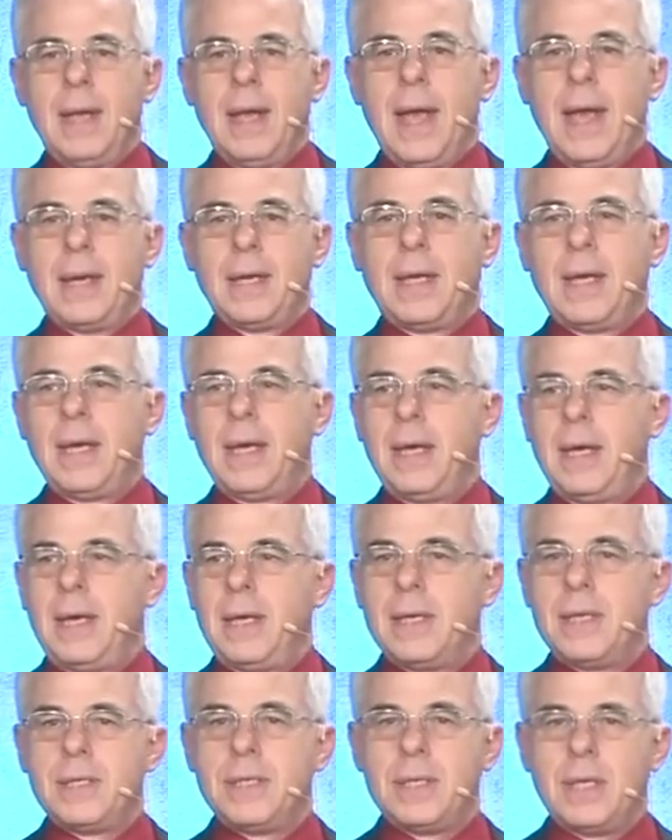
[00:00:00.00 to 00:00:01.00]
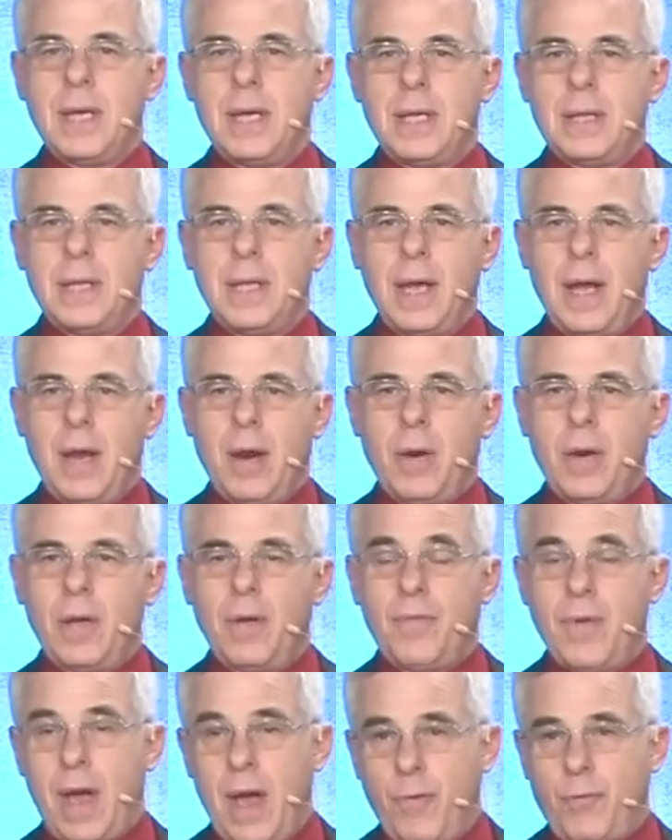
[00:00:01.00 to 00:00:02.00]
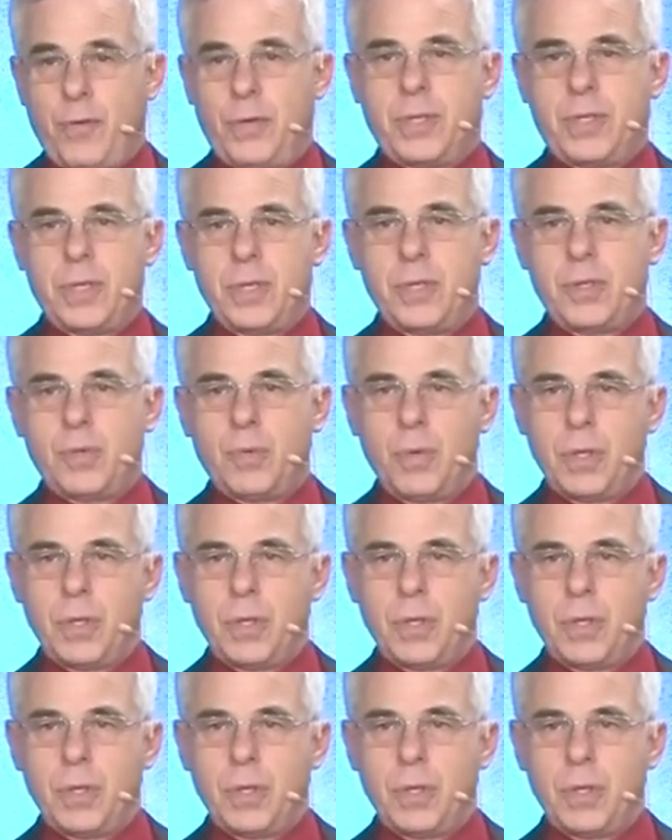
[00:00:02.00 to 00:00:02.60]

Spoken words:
and he is in the area of Ephesus,